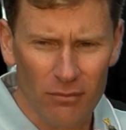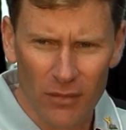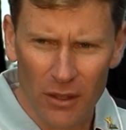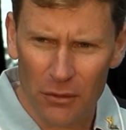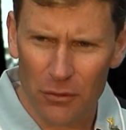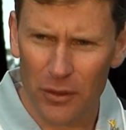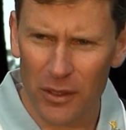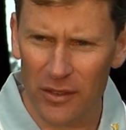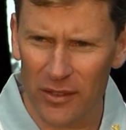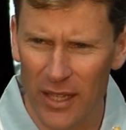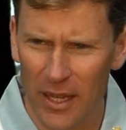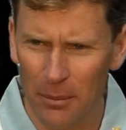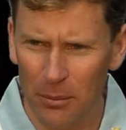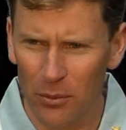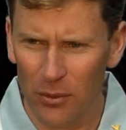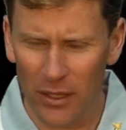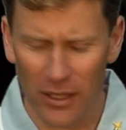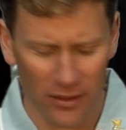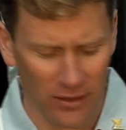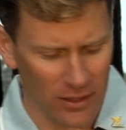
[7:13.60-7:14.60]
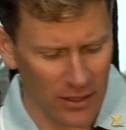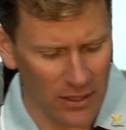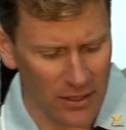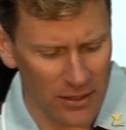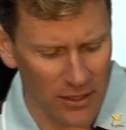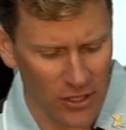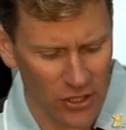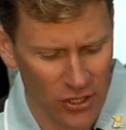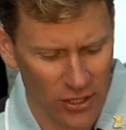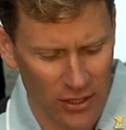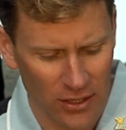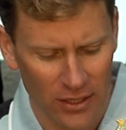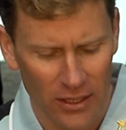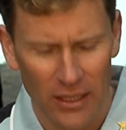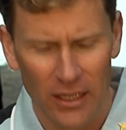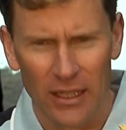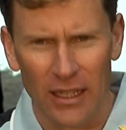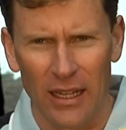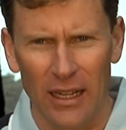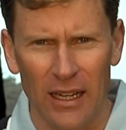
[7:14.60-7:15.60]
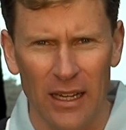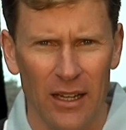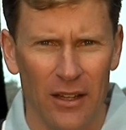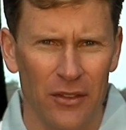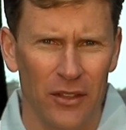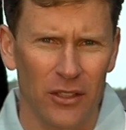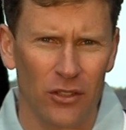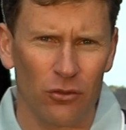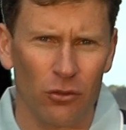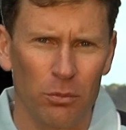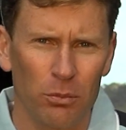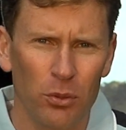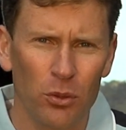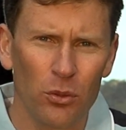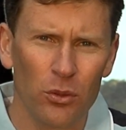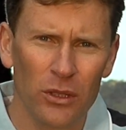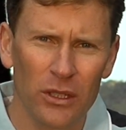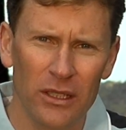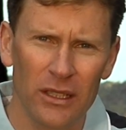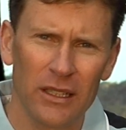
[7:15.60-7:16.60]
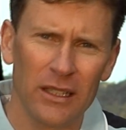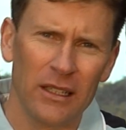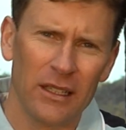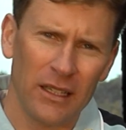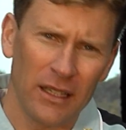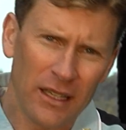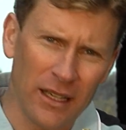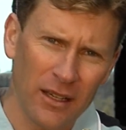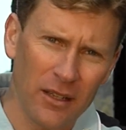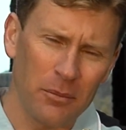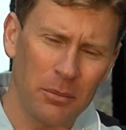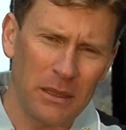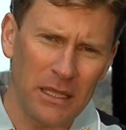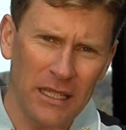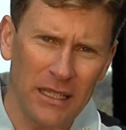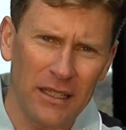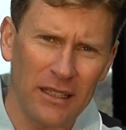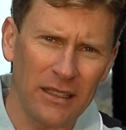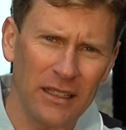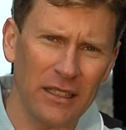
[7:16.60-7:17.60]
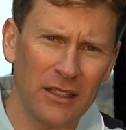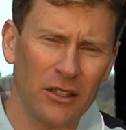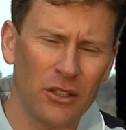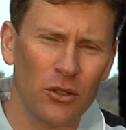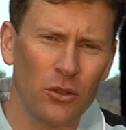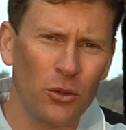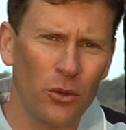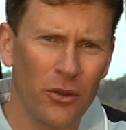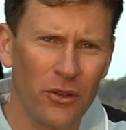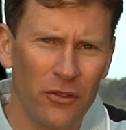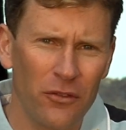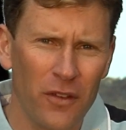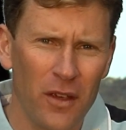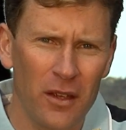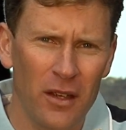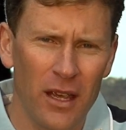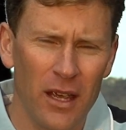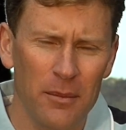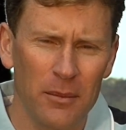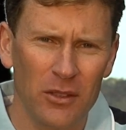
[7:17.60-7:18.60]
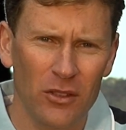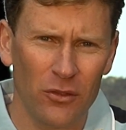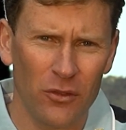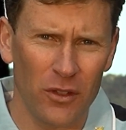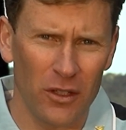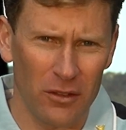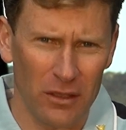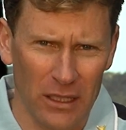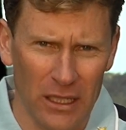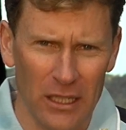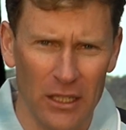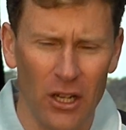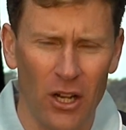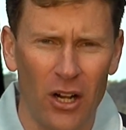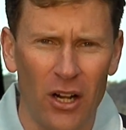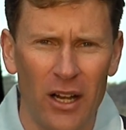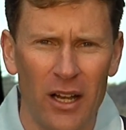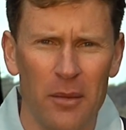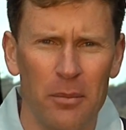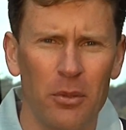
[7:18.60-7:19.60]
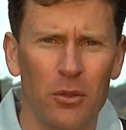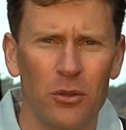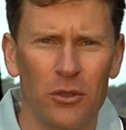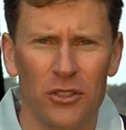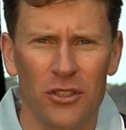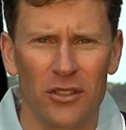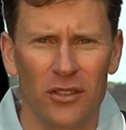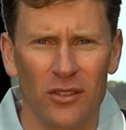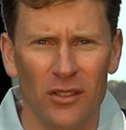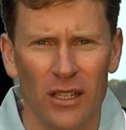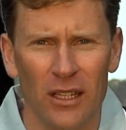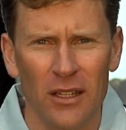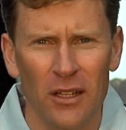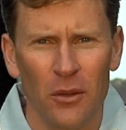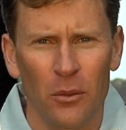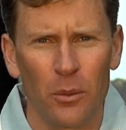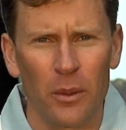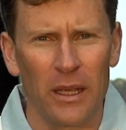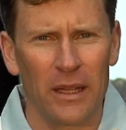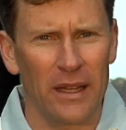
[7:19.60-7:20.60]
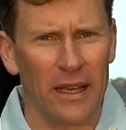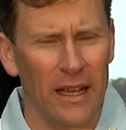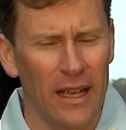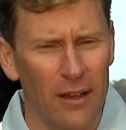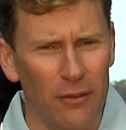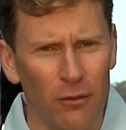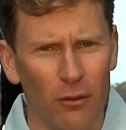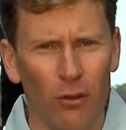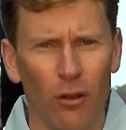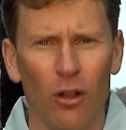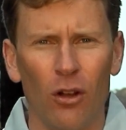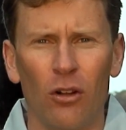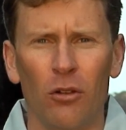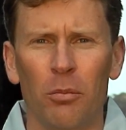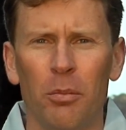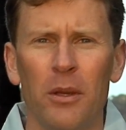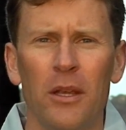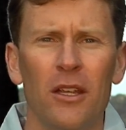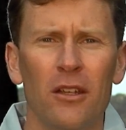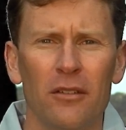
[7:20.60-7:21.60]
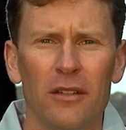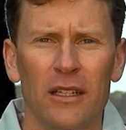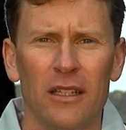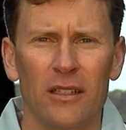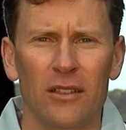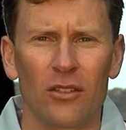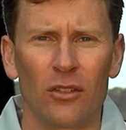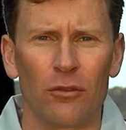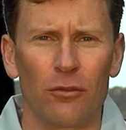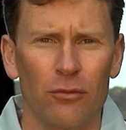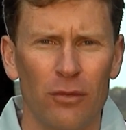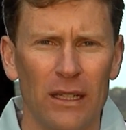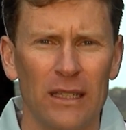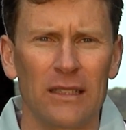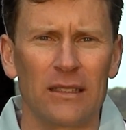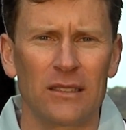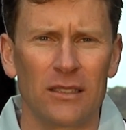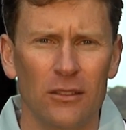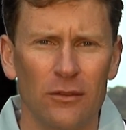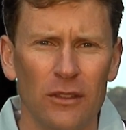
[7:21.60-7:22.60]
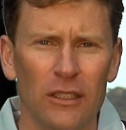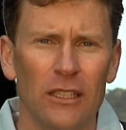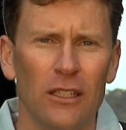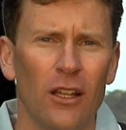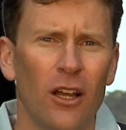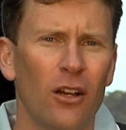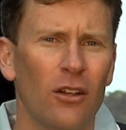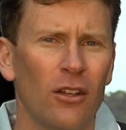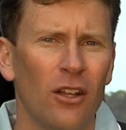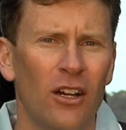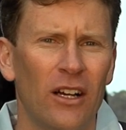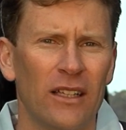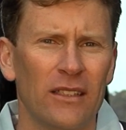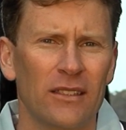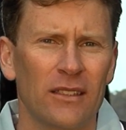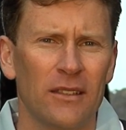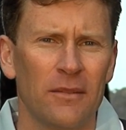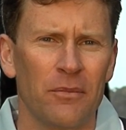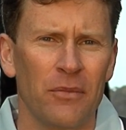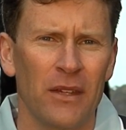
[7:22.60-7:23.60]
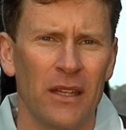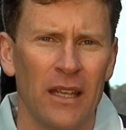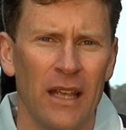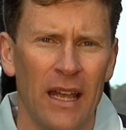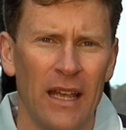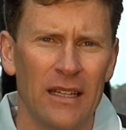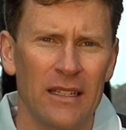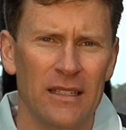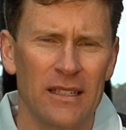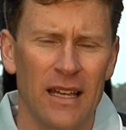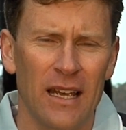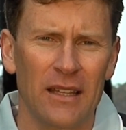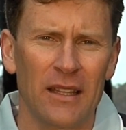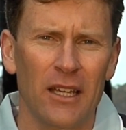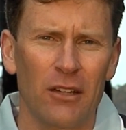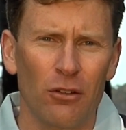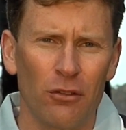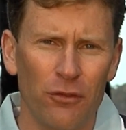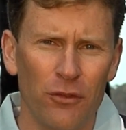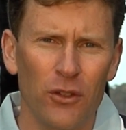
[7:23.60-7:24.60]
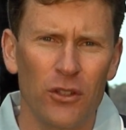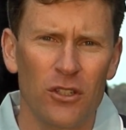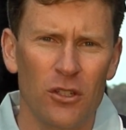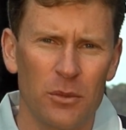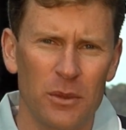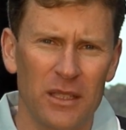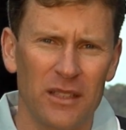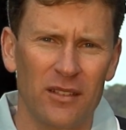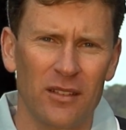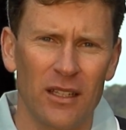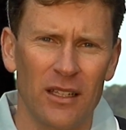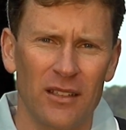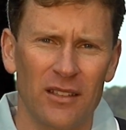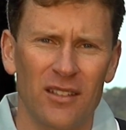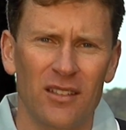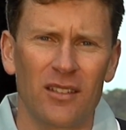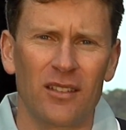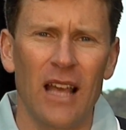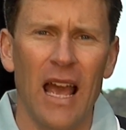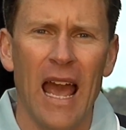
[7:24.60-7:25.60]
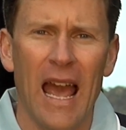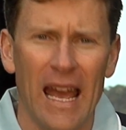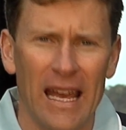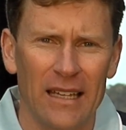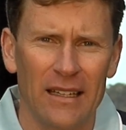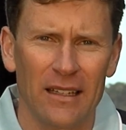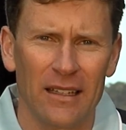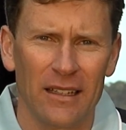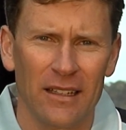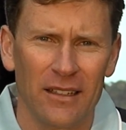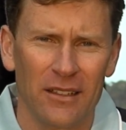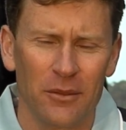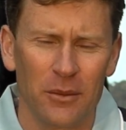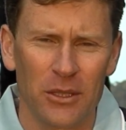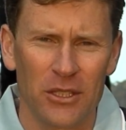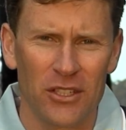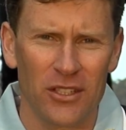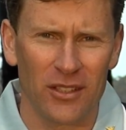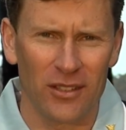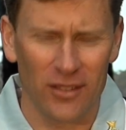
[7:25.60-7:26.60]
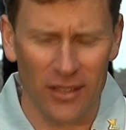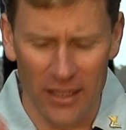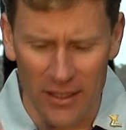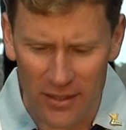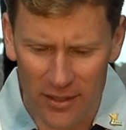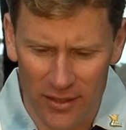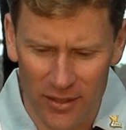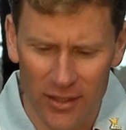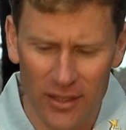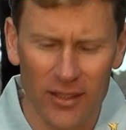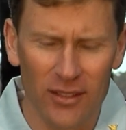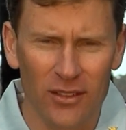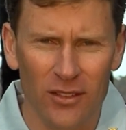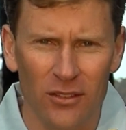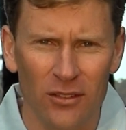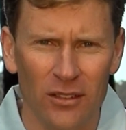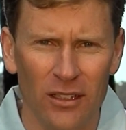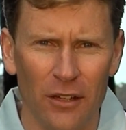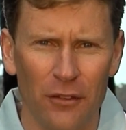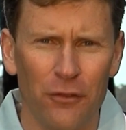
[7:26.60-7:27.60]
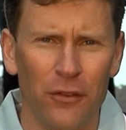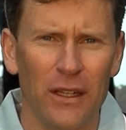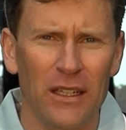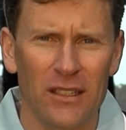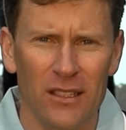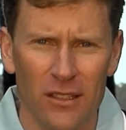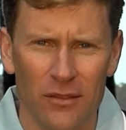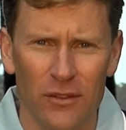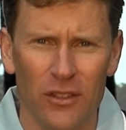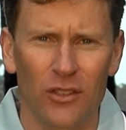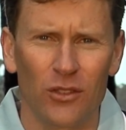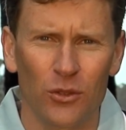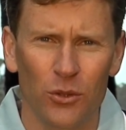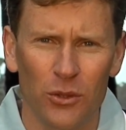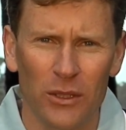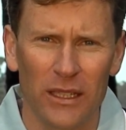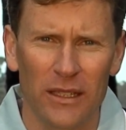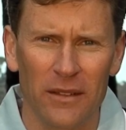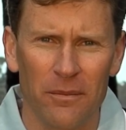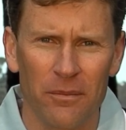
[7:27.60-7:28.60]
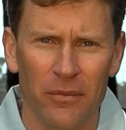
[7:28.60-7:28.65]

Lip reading: For example, there's a condition that's reported particularly in the northern hemisphere in higher portions where they have long periods of relatively low light, and they refer to it as SAD, which is seasonal affective disorder.